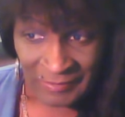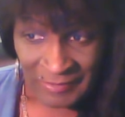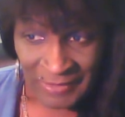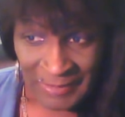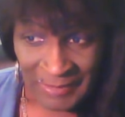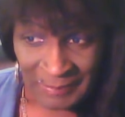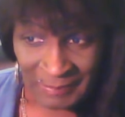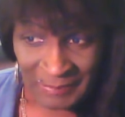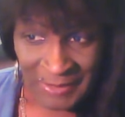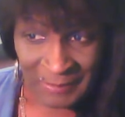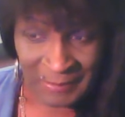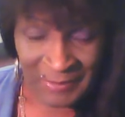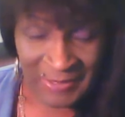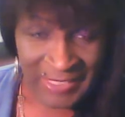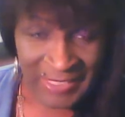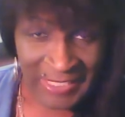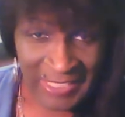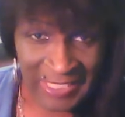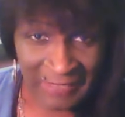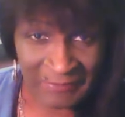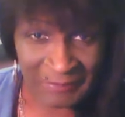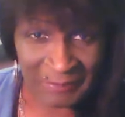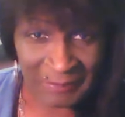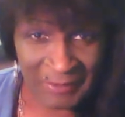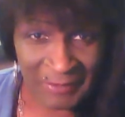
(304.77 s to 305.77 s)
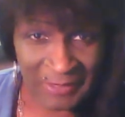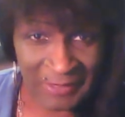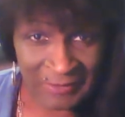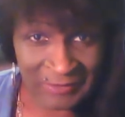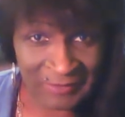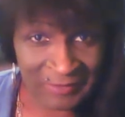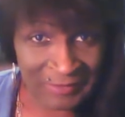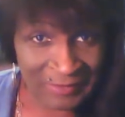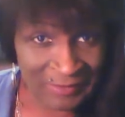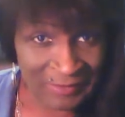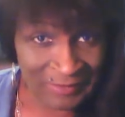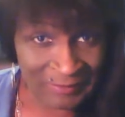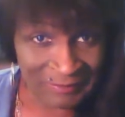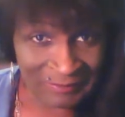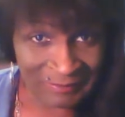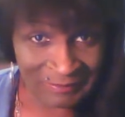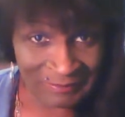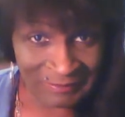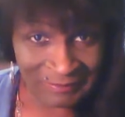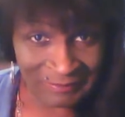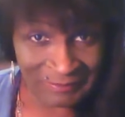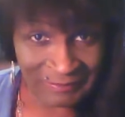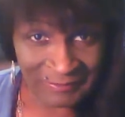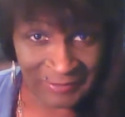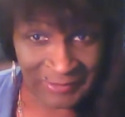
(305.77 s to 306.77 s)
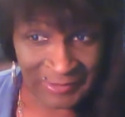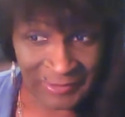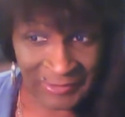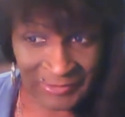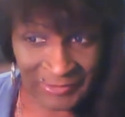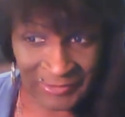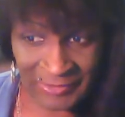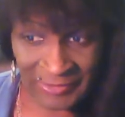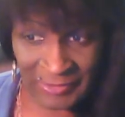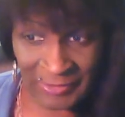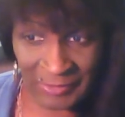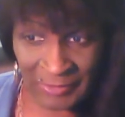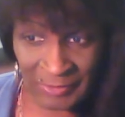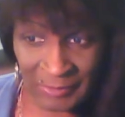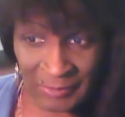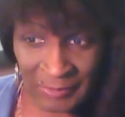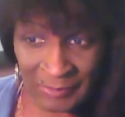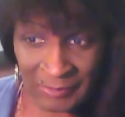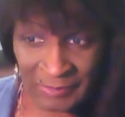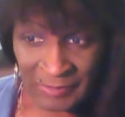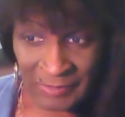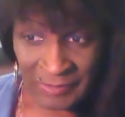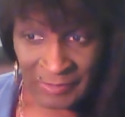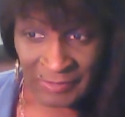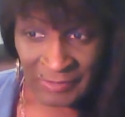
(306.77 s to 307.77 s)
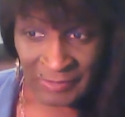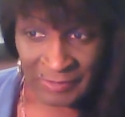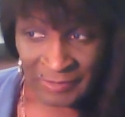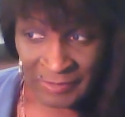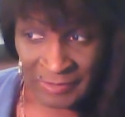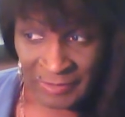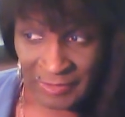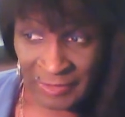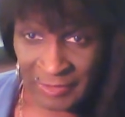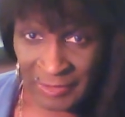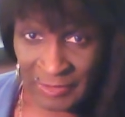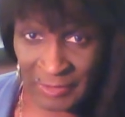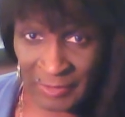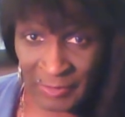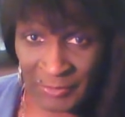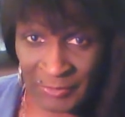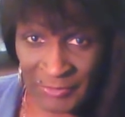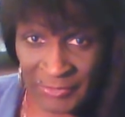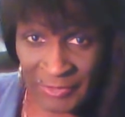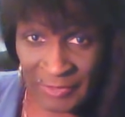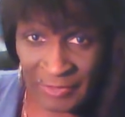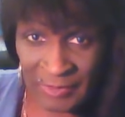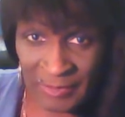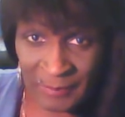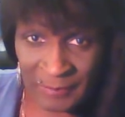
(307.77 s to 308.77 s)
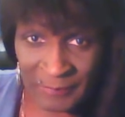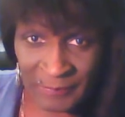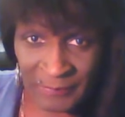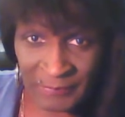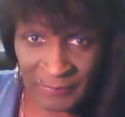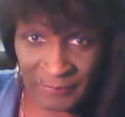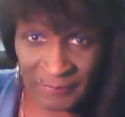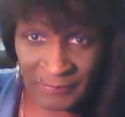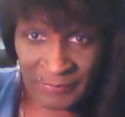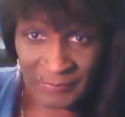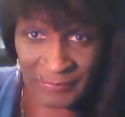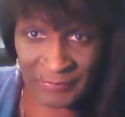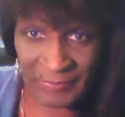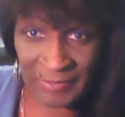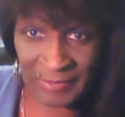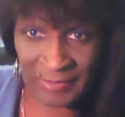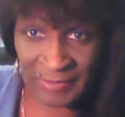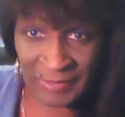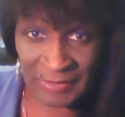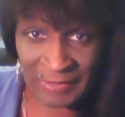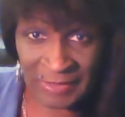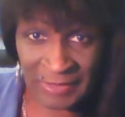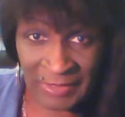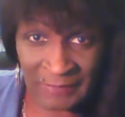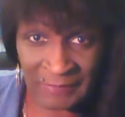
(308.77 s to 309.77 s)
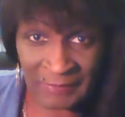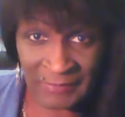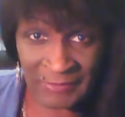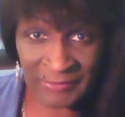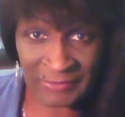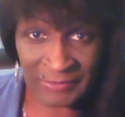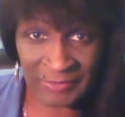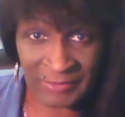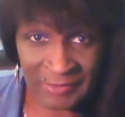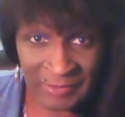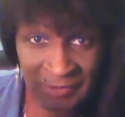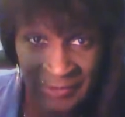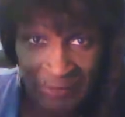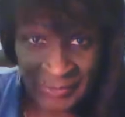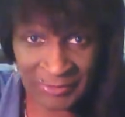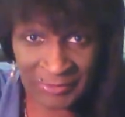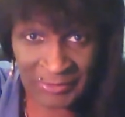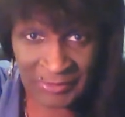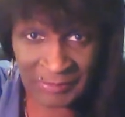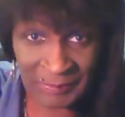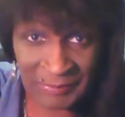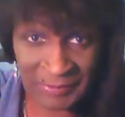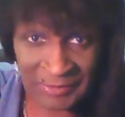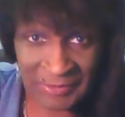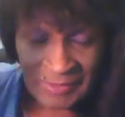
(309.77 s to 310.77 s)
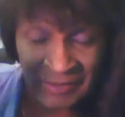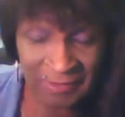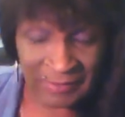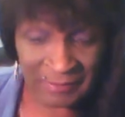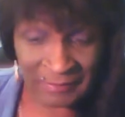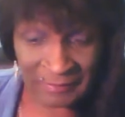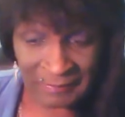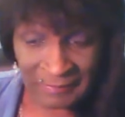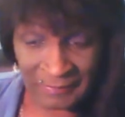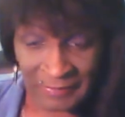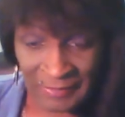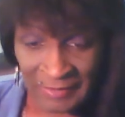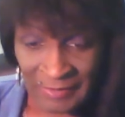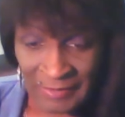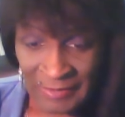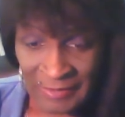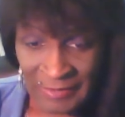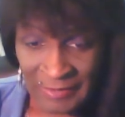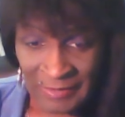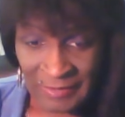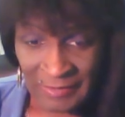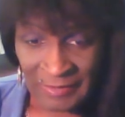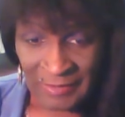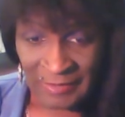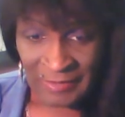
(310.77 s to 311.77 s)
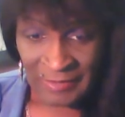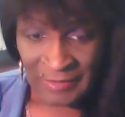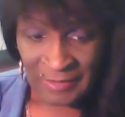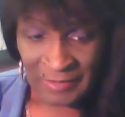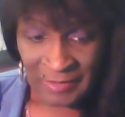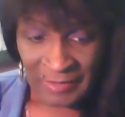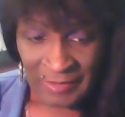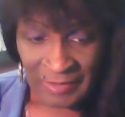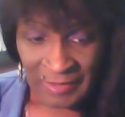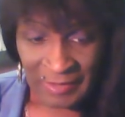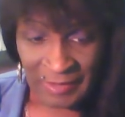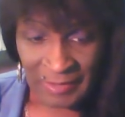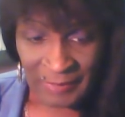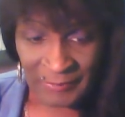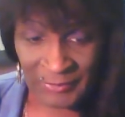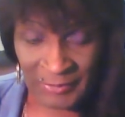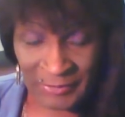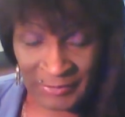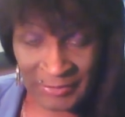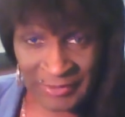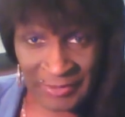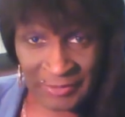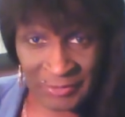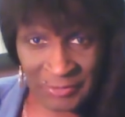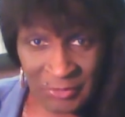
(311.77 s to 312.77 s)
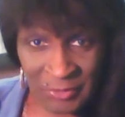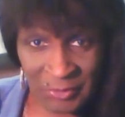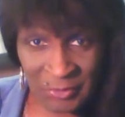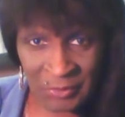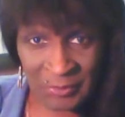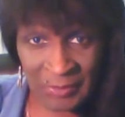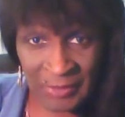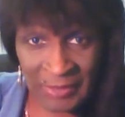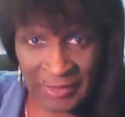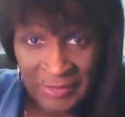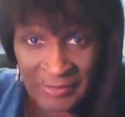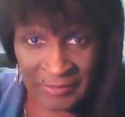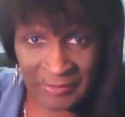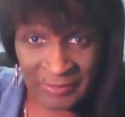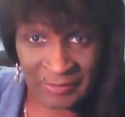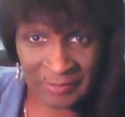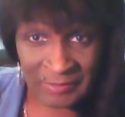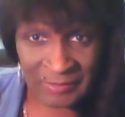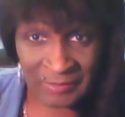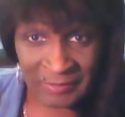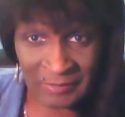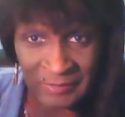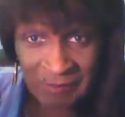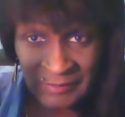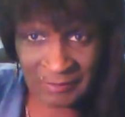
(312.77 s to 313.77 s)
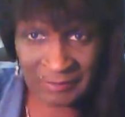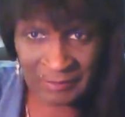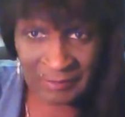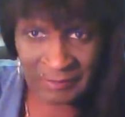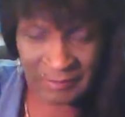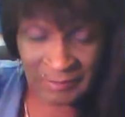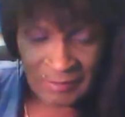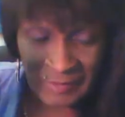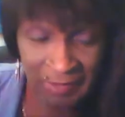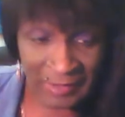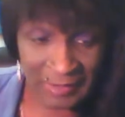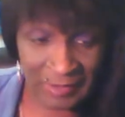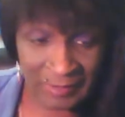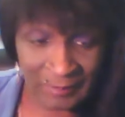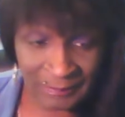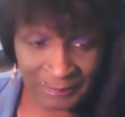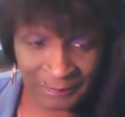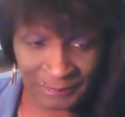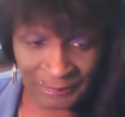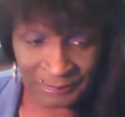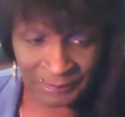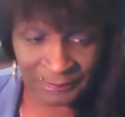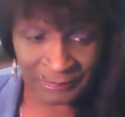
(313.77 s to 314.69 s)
Maybe a half mile to go. because the hill, it goes up, then it levels, then it goes up again. So it's like two rises. Um,